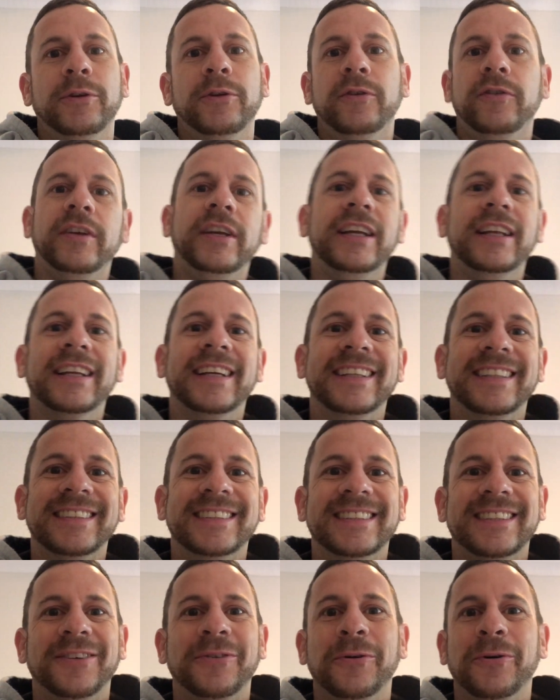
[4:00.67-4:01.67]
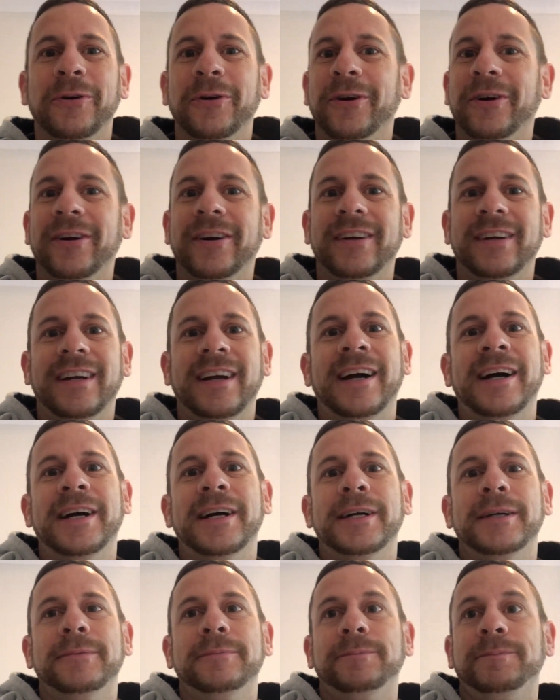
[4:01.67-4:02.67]
New Zealand or,
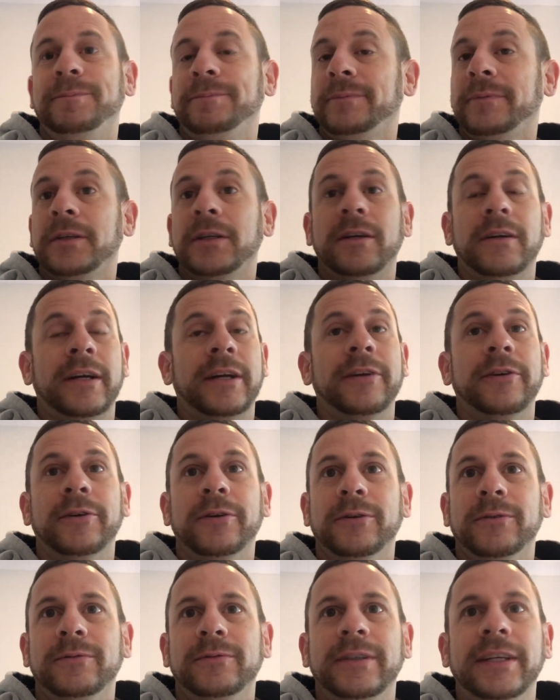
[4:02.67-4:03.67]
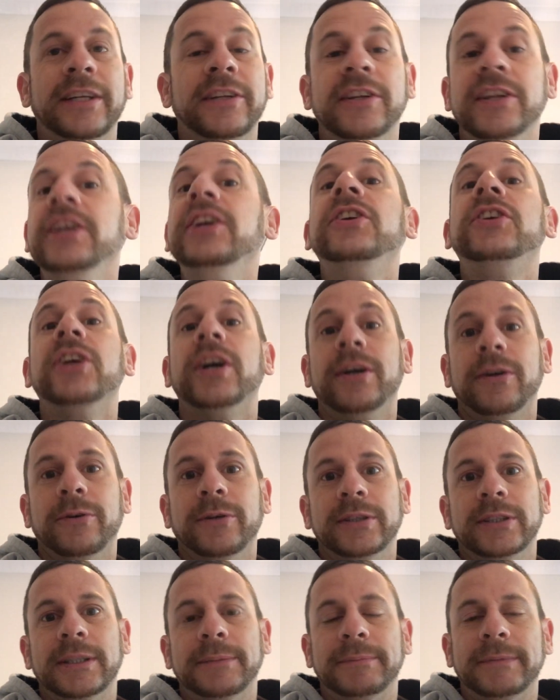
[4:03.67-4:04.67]
I don't know, Indonesia
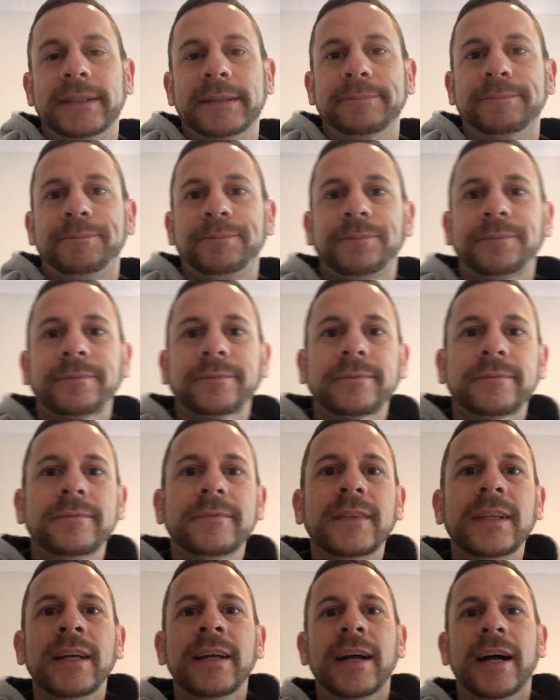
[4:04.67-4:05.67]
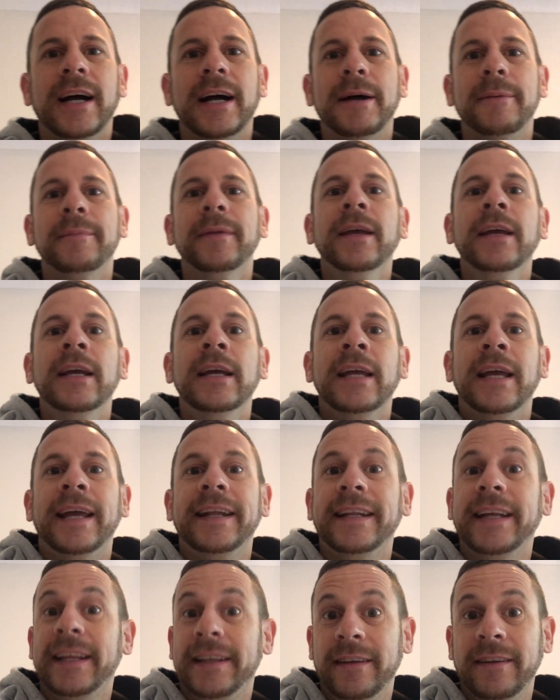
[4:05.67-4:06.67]
or something.
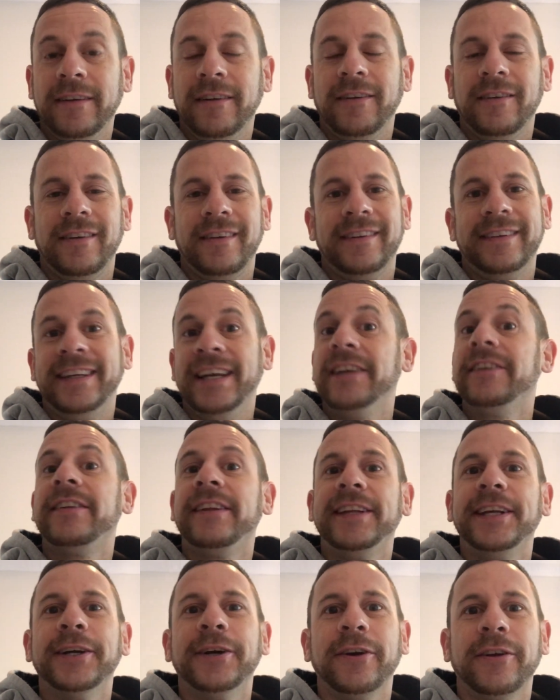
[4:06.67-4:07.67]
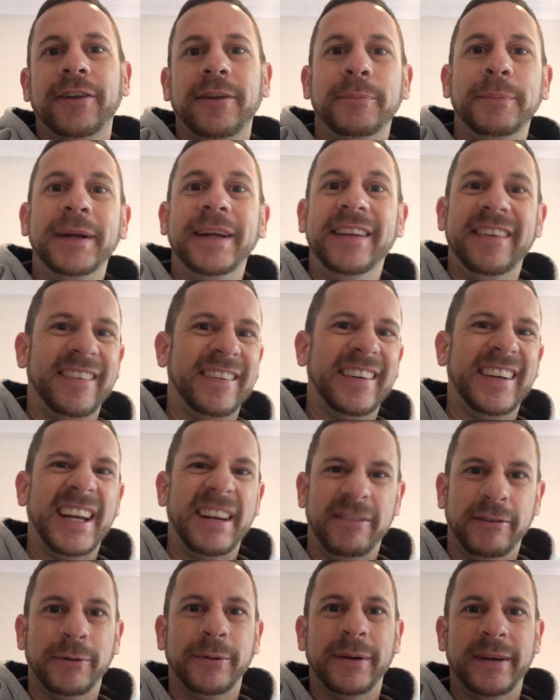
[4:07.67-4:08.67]
And then the ends of the earth means
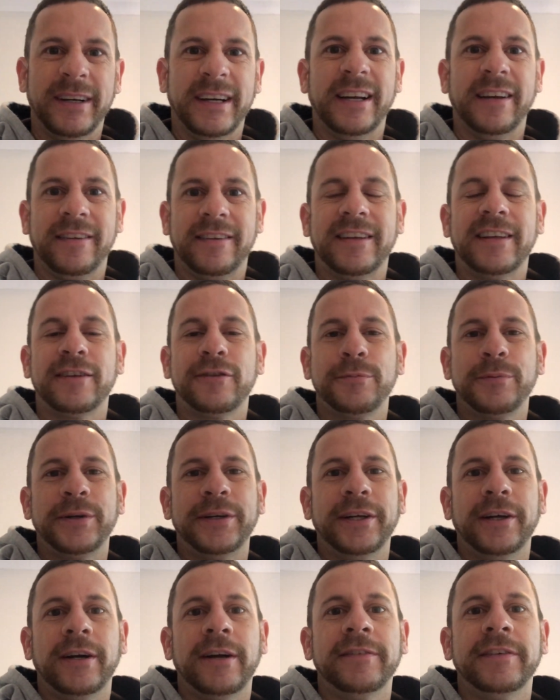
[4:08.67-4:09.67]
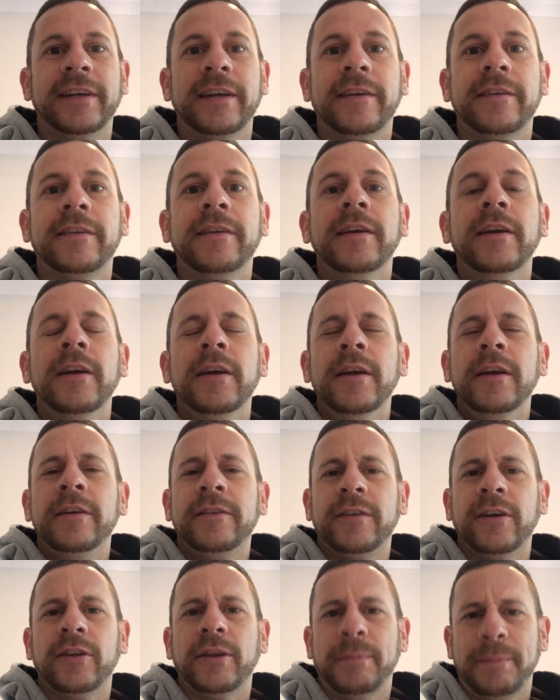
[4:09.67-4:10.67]
everywhere else. That's pretty obvious.
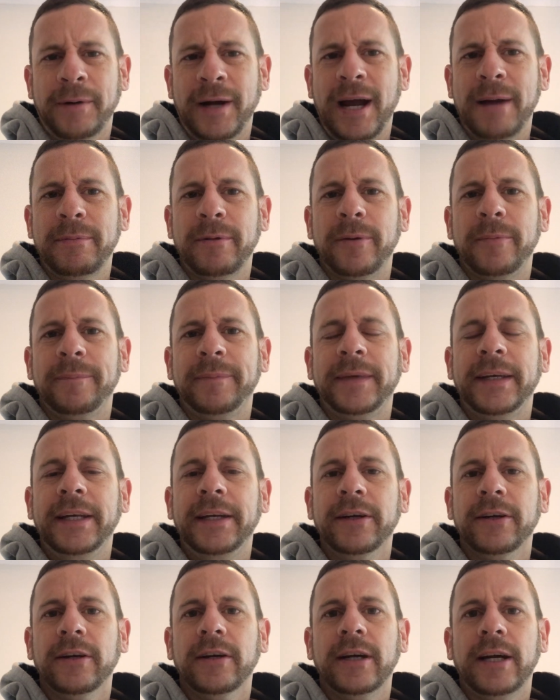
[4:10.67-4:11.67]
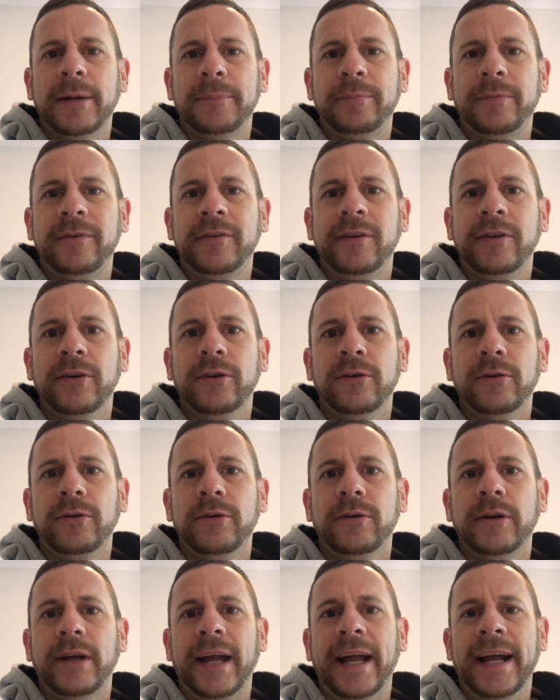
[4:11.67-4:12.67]
So the problem here up
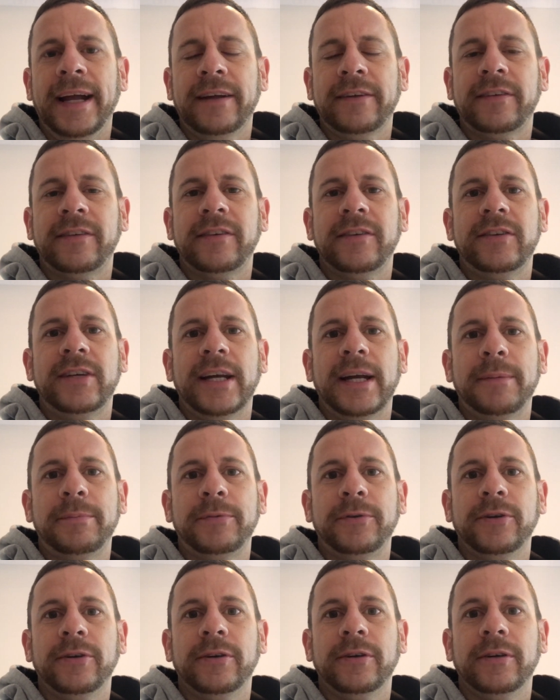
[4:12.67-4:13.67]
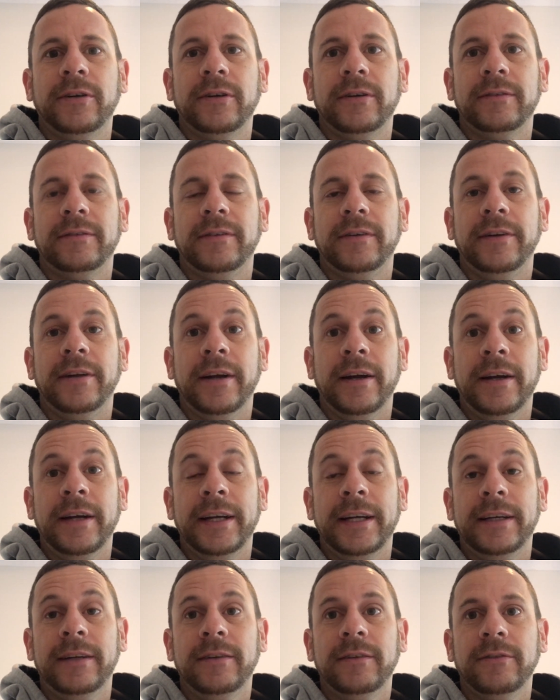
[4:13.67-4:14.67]
till Acts chapter
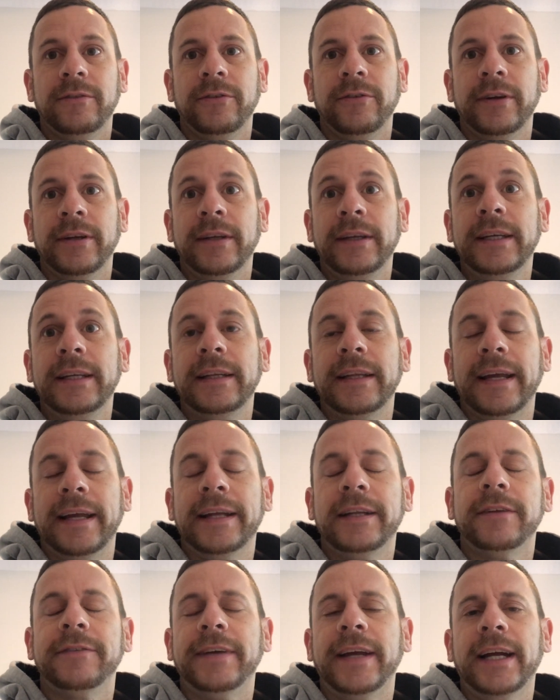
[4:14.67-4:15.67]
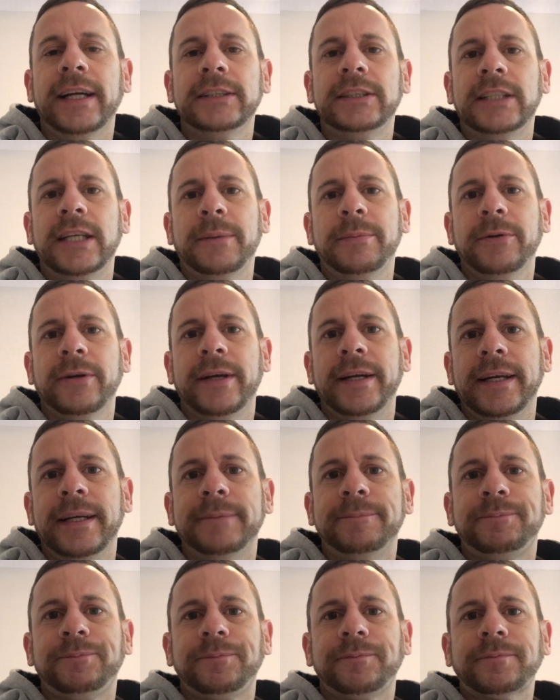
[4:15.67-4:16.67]
9, really, the end of Acts chapter
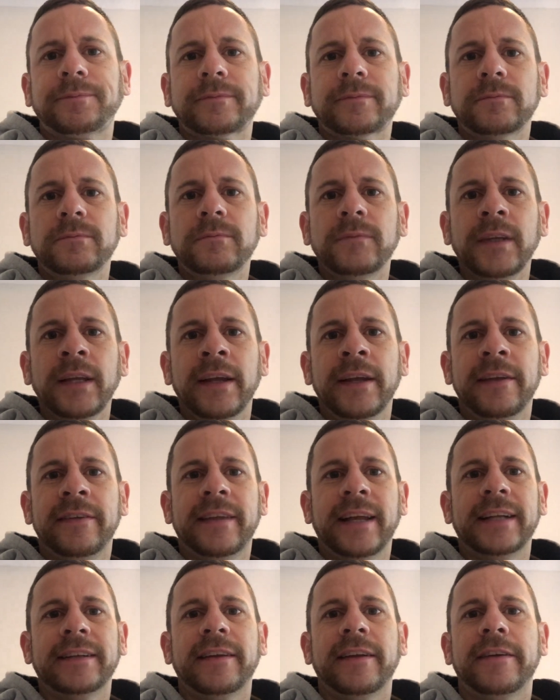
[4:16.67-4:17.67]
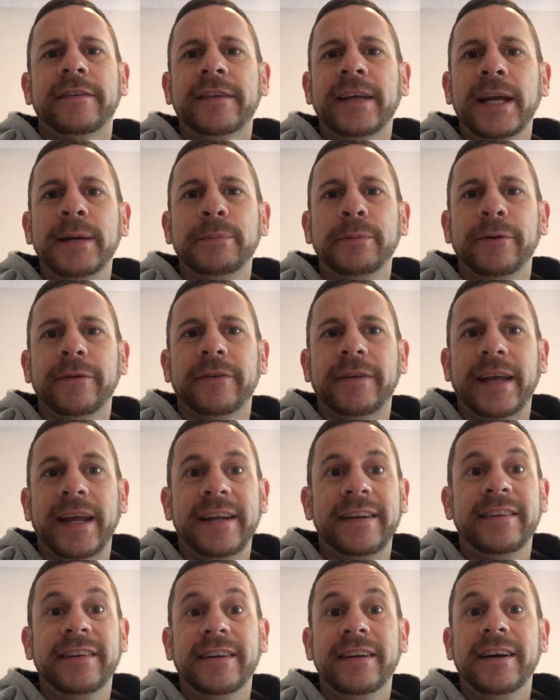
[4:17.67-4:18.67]
8, is that the disciples
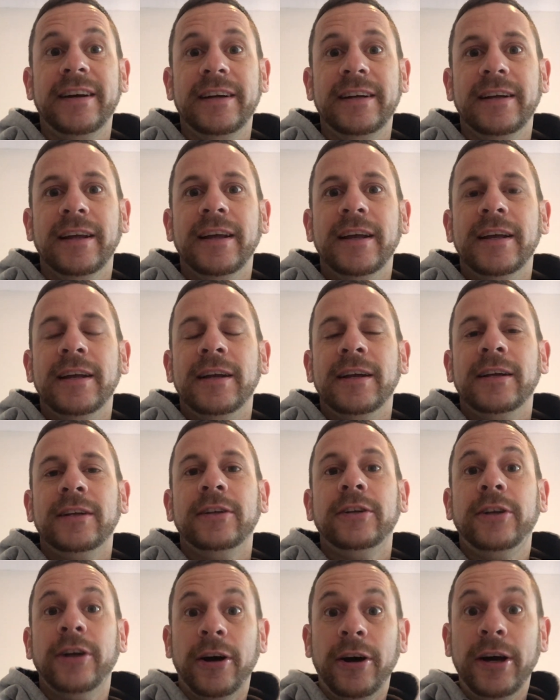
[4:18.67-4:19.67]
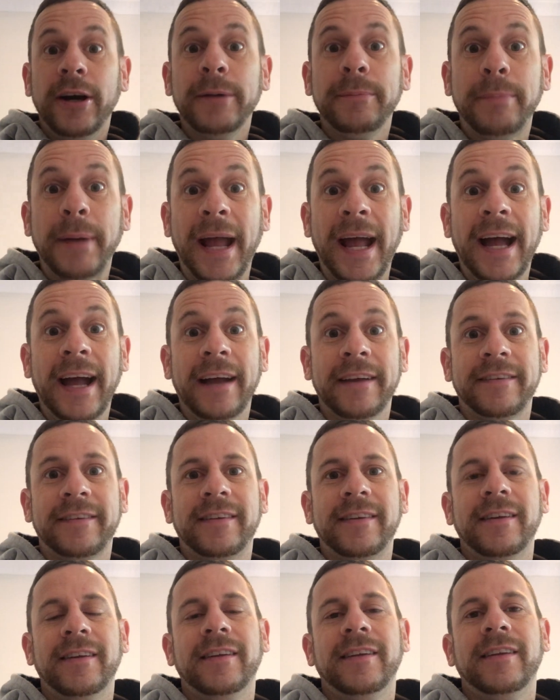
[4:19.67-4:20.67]
had not gone
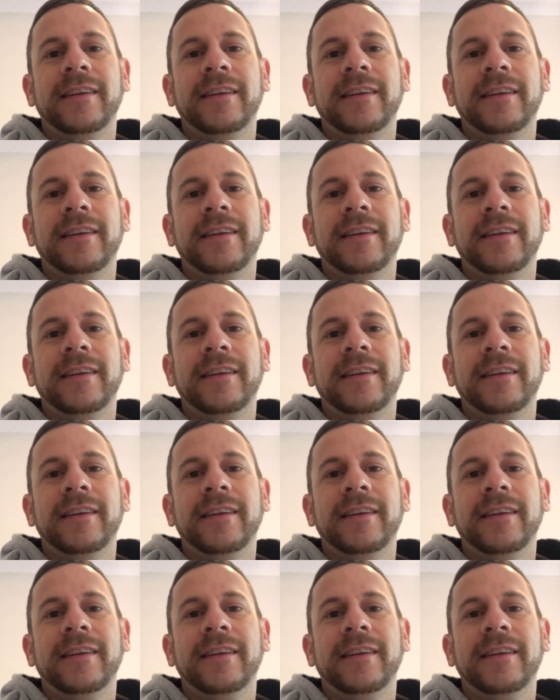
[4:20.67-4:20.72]
past